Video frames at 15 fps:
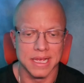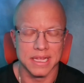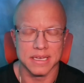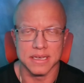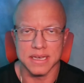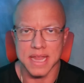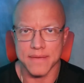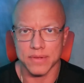
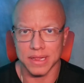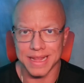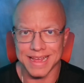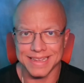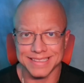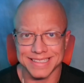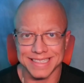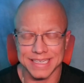
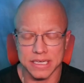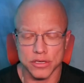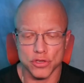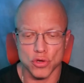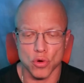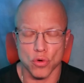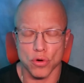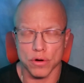Nevillizing
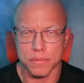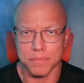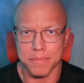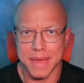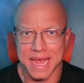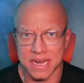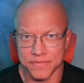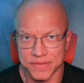your
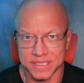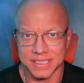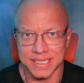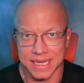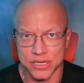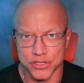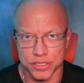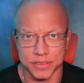
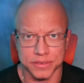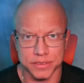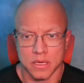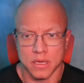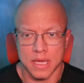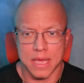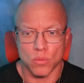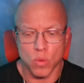
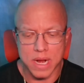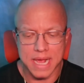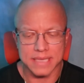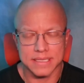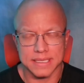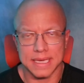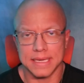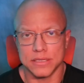manifestations. And when I
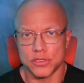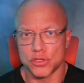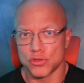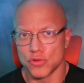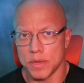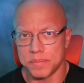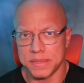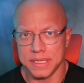say
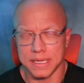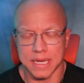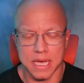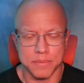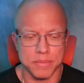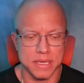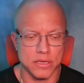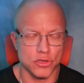scripting, I
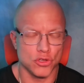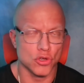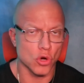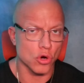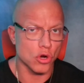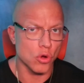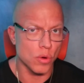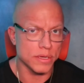mean
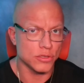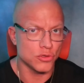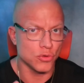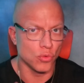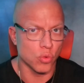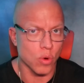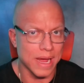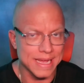you're going to
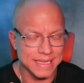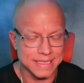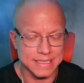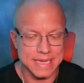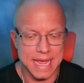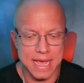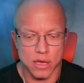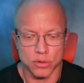write
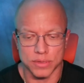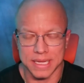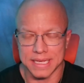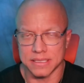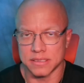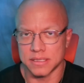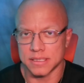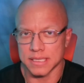down
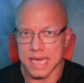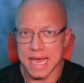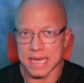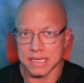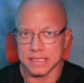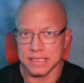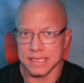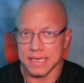
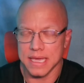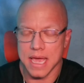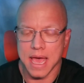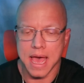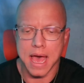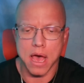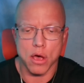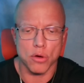exactly
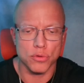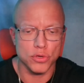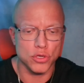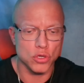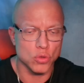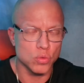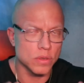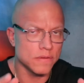how
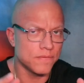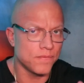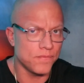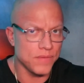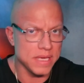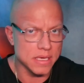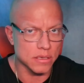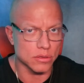you would
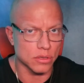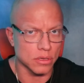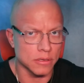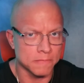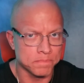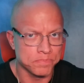feel